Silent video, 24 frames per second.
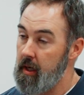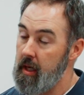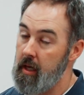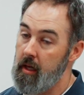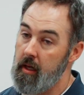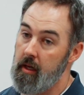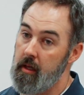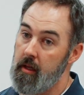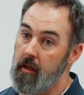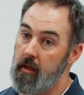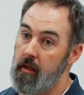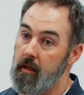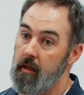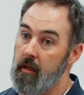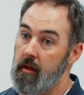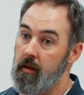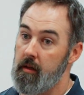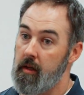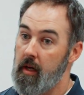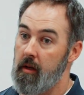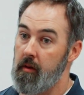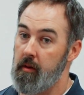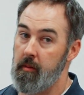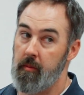and
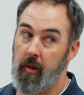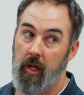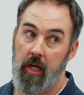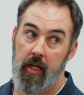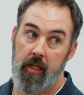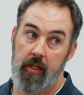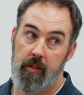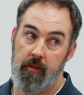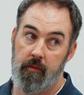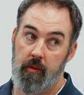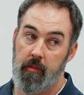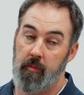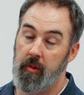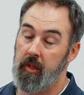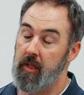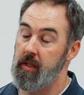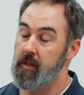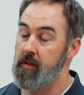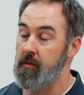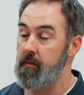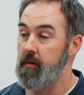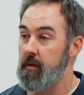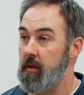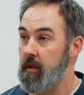allow the body to
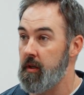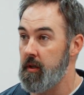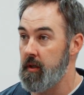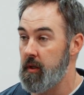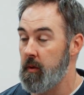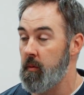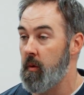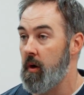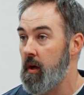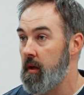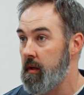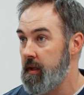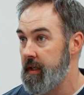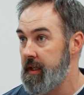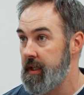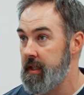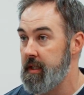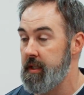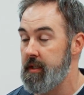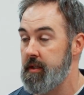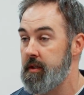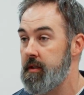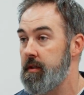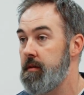replace it with good quality
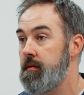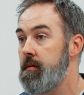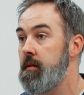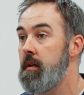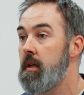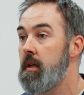tissue.